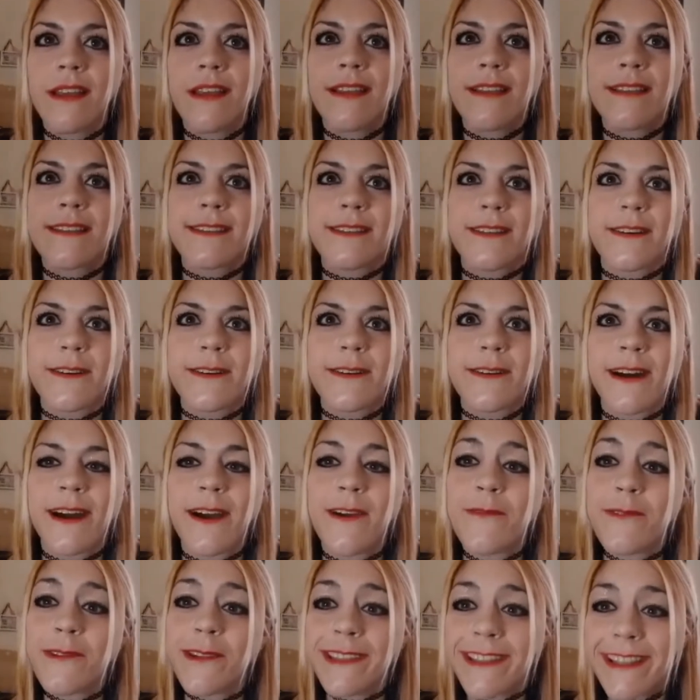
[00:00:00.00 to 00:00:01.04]
So I
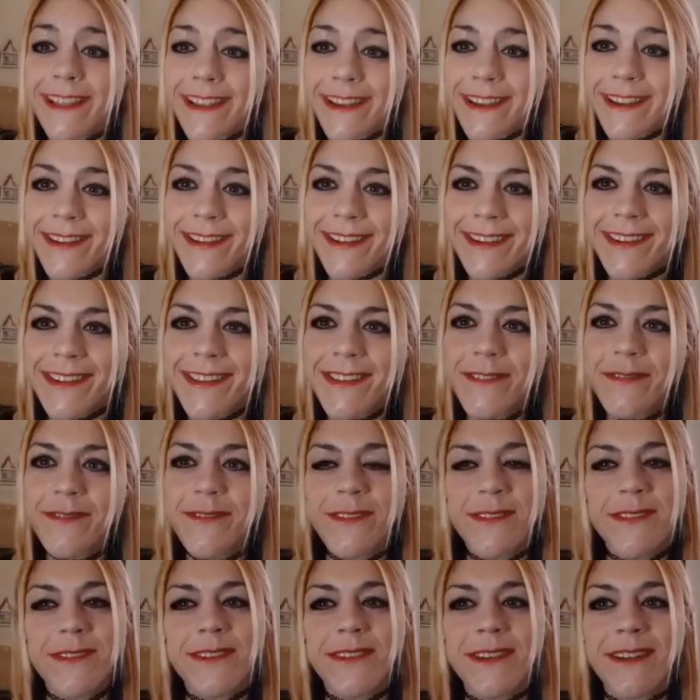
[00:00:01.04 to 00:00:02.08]
would like her in the
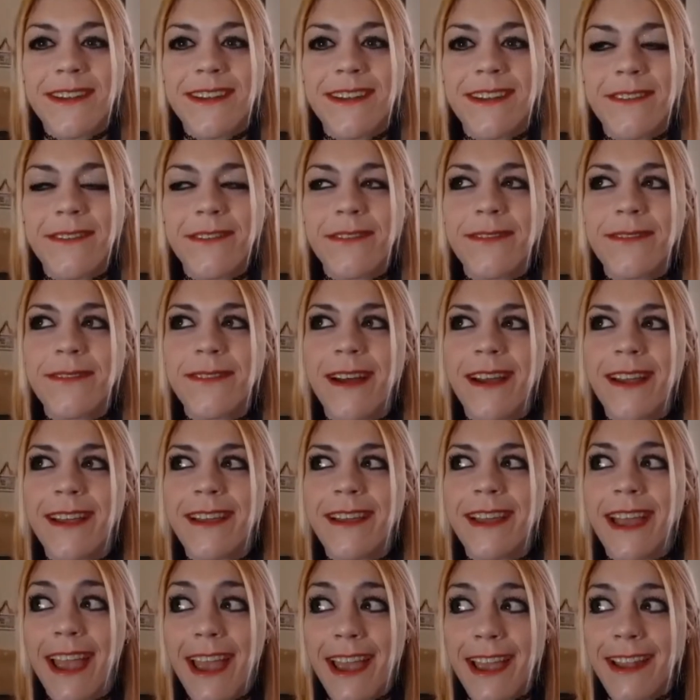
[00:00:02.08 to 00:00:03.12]
future if I
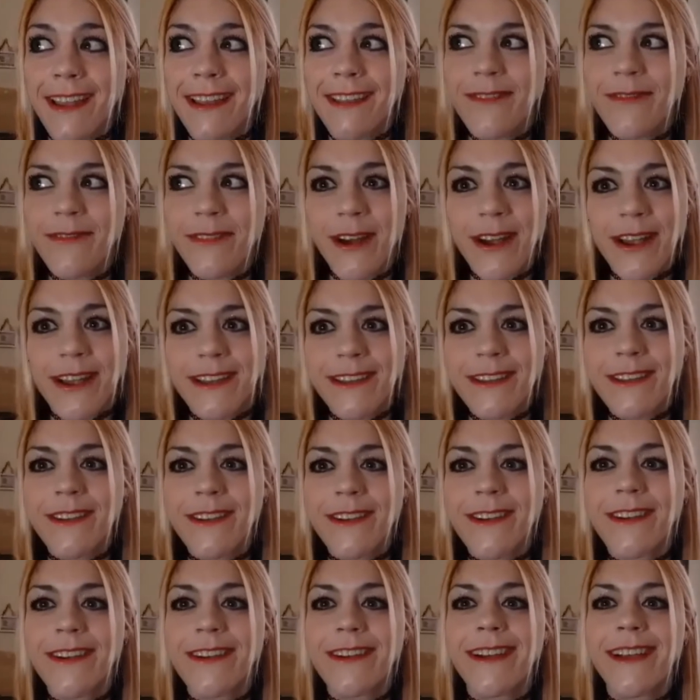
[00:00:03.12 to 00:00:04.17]
can find
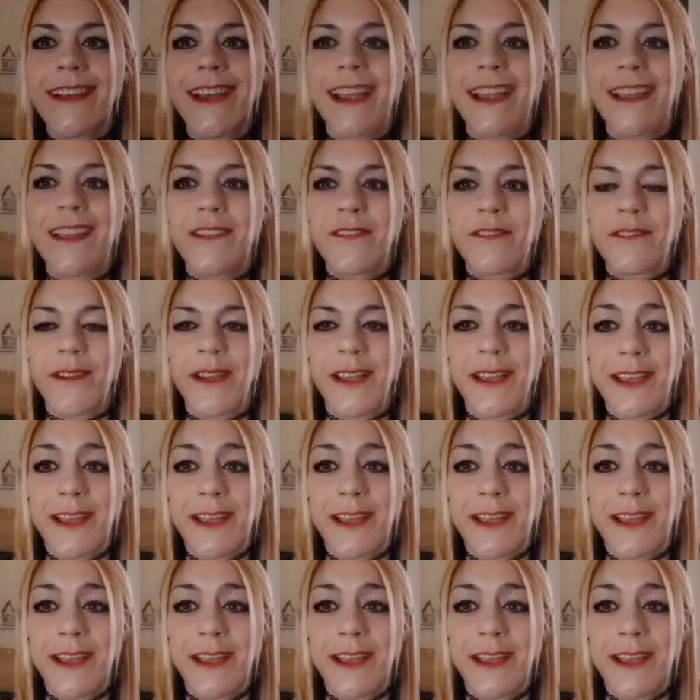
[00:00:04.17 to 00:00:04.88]
her and if I can